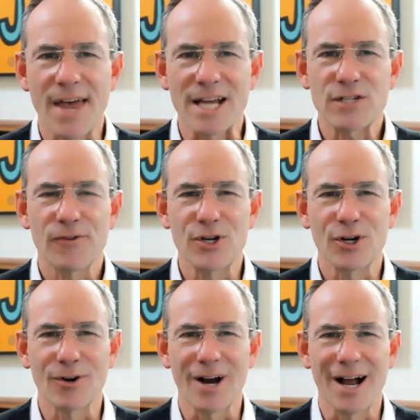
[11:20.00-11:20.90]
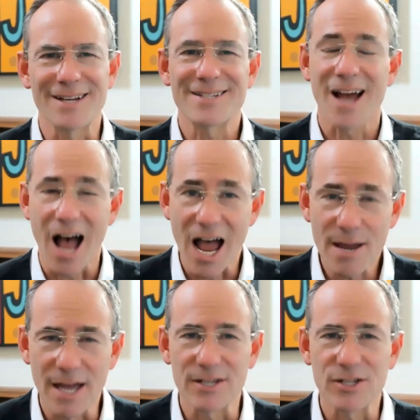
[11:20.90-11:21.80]
thanks for your
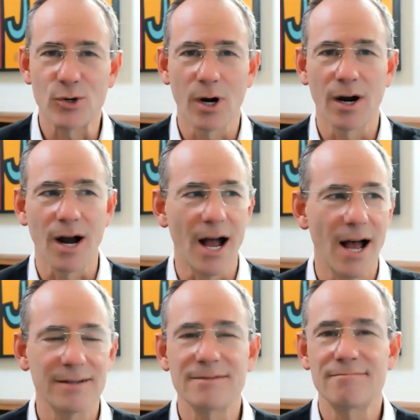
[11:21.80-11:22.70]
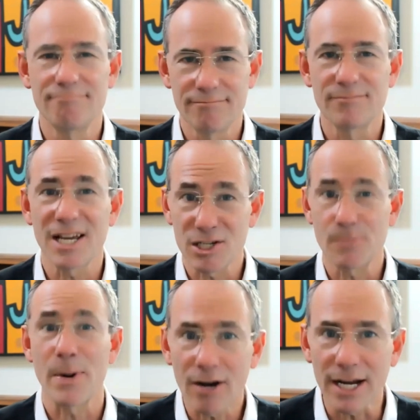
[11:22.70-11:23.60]
time and your
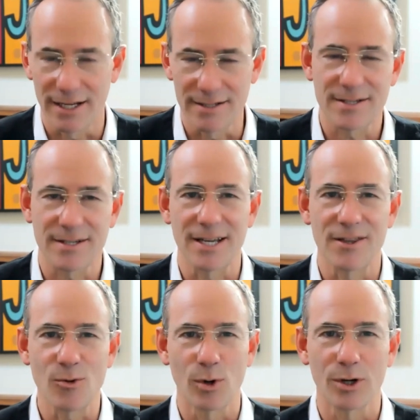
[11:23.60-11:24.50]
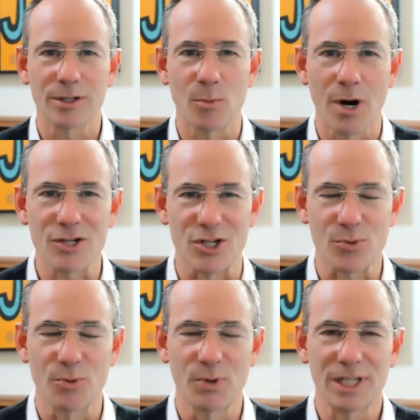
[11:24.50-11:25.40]
experience in the world of mortgages.
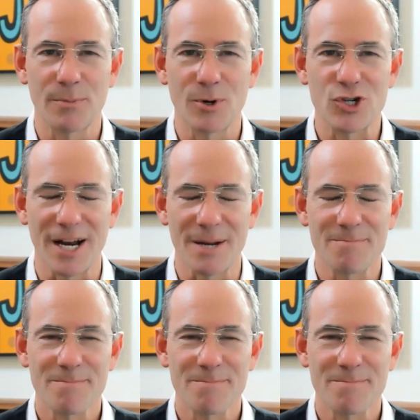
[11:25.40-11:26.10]
We really appreciate it.